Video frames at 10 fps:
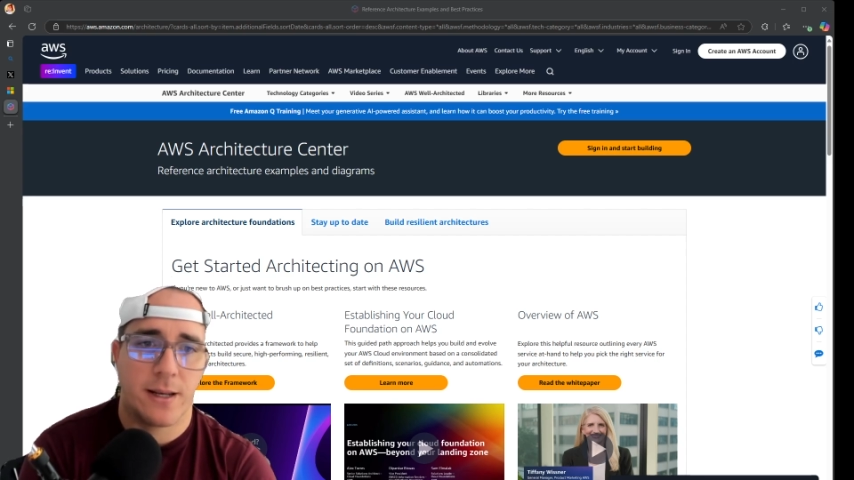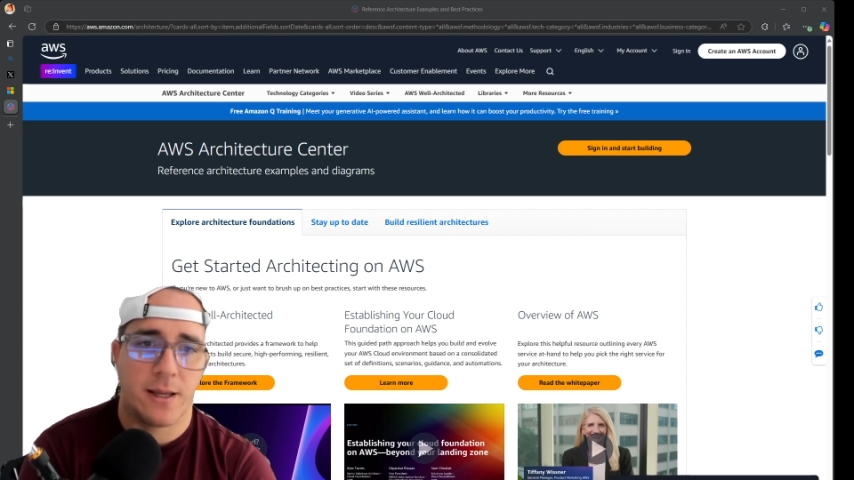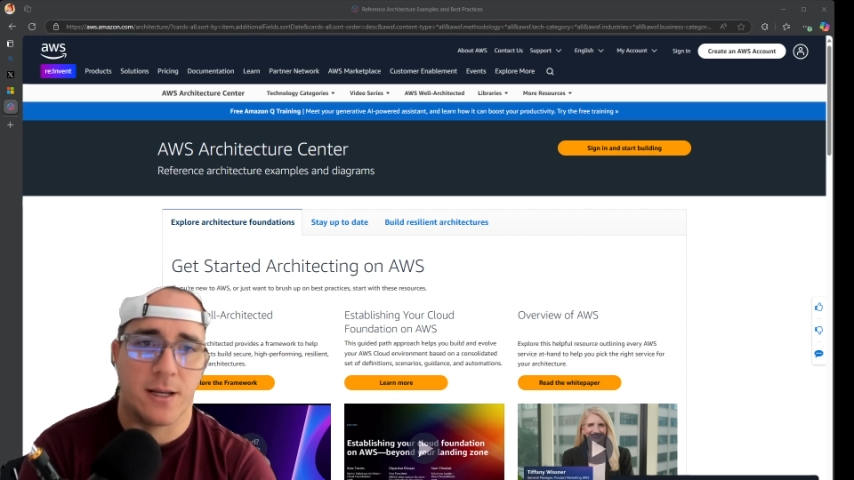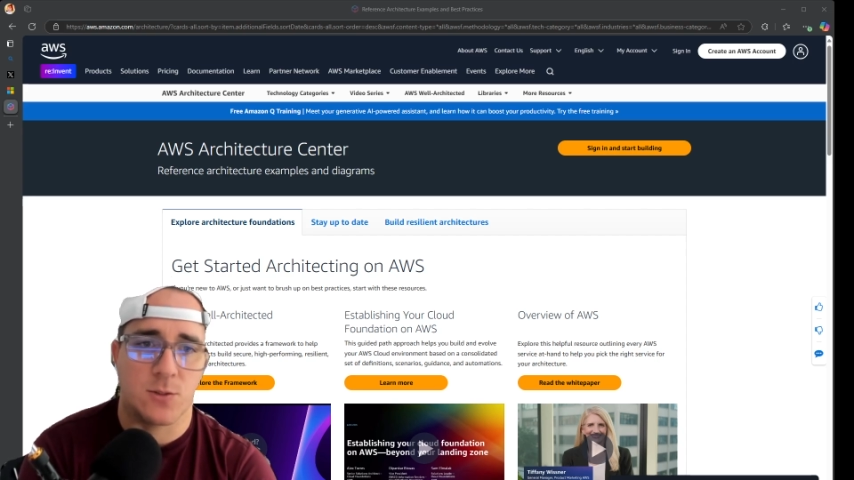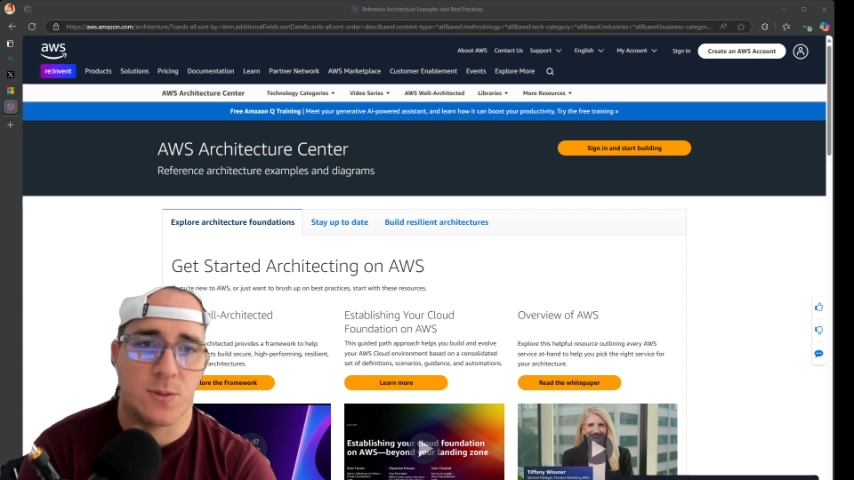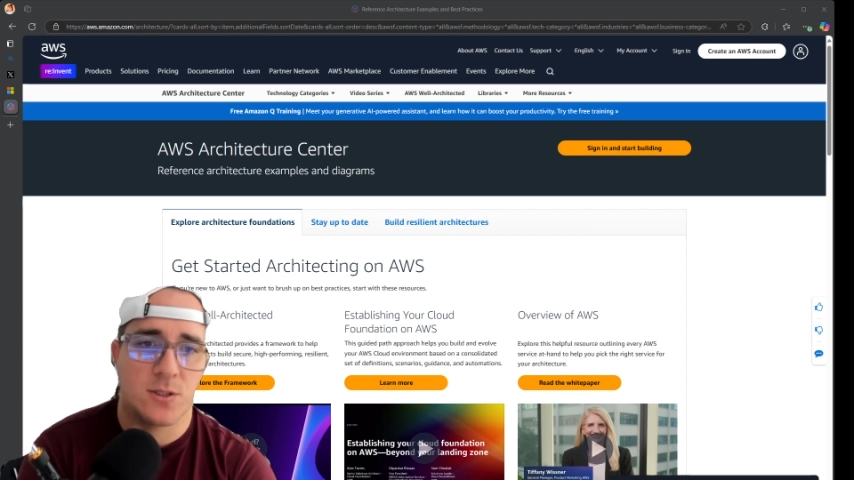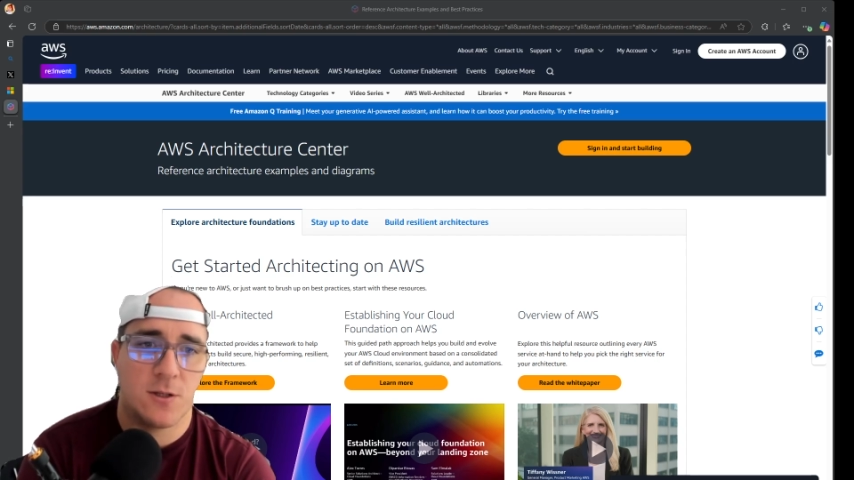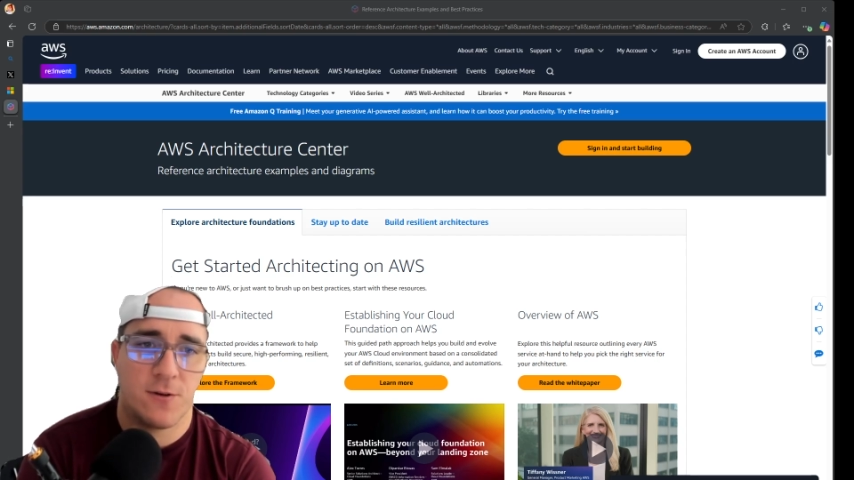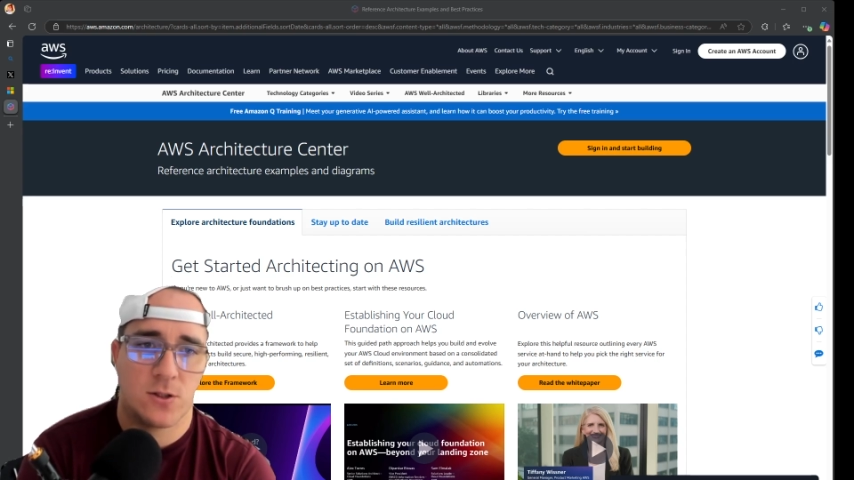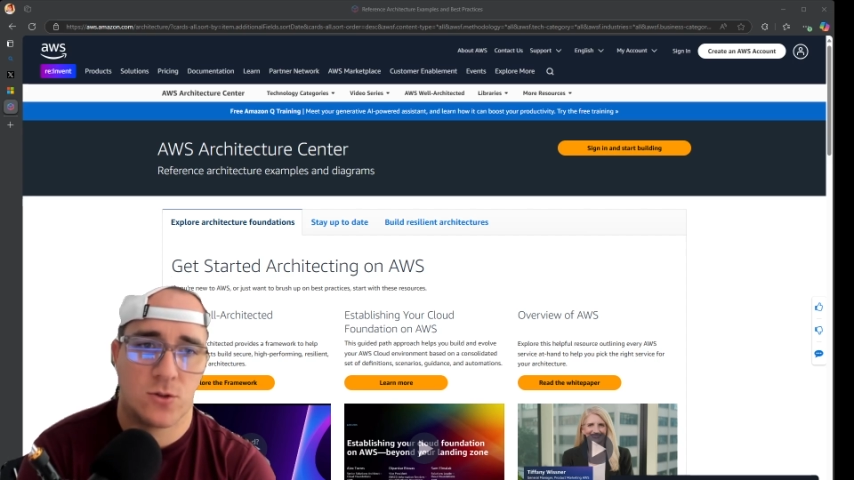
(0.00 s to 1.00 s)
in a
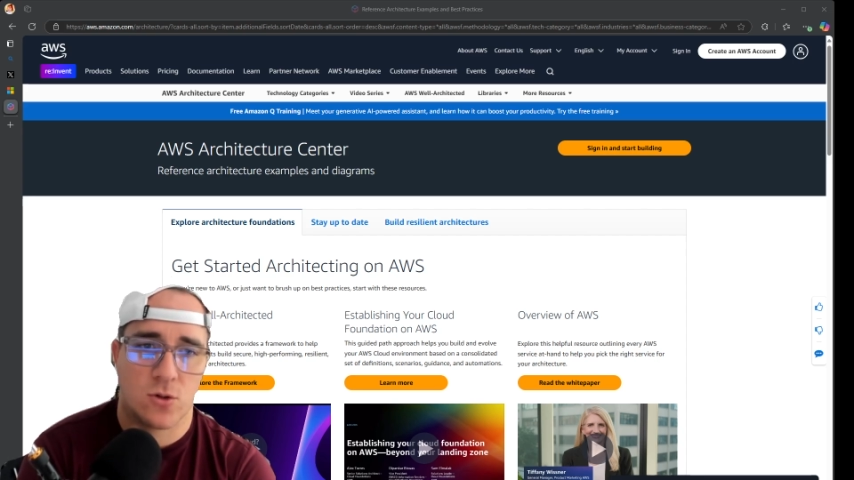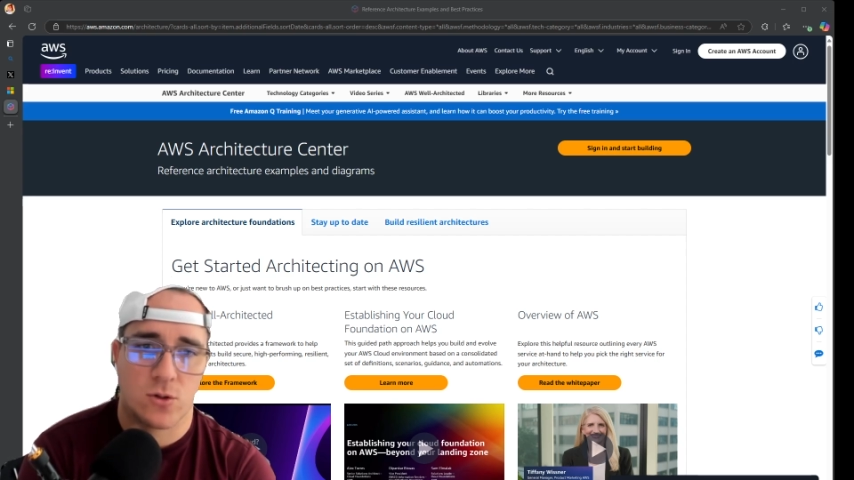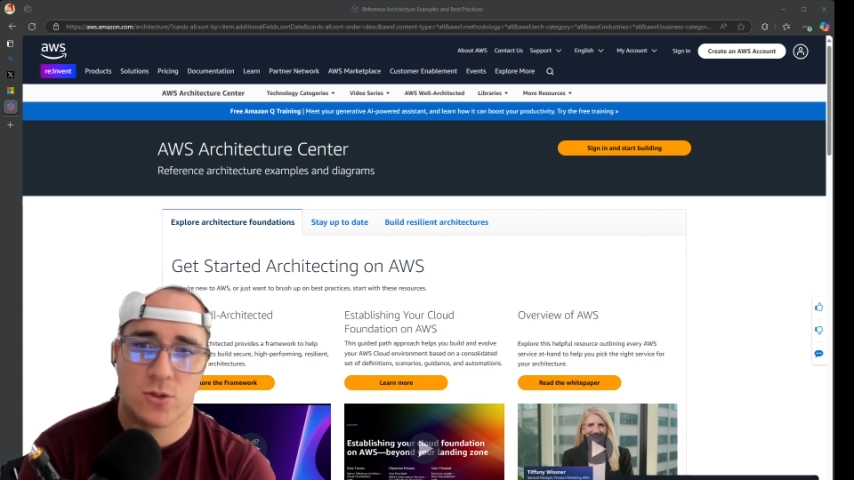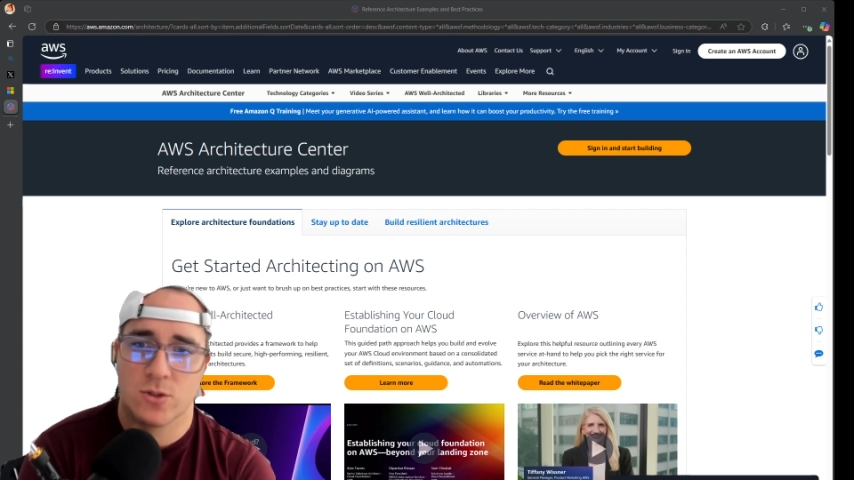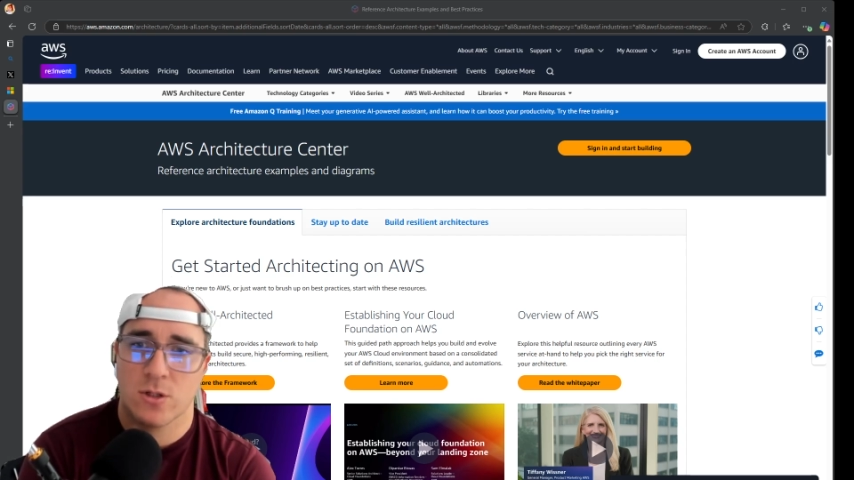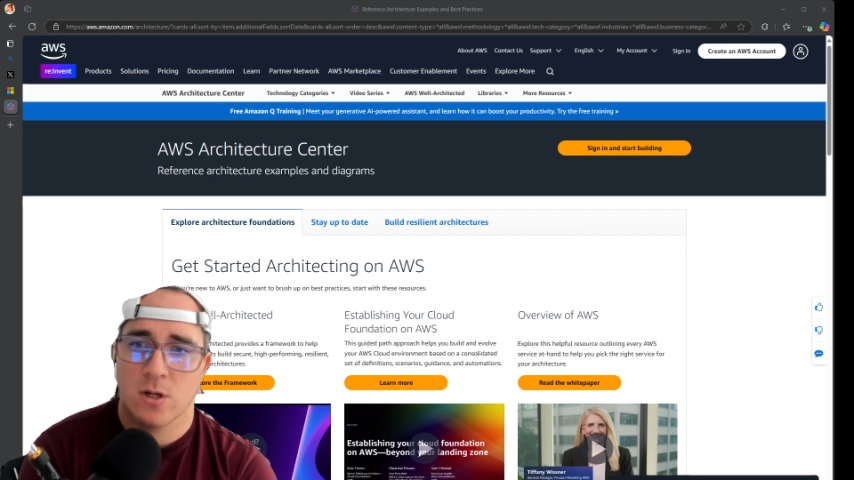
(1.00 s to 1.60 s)
specific source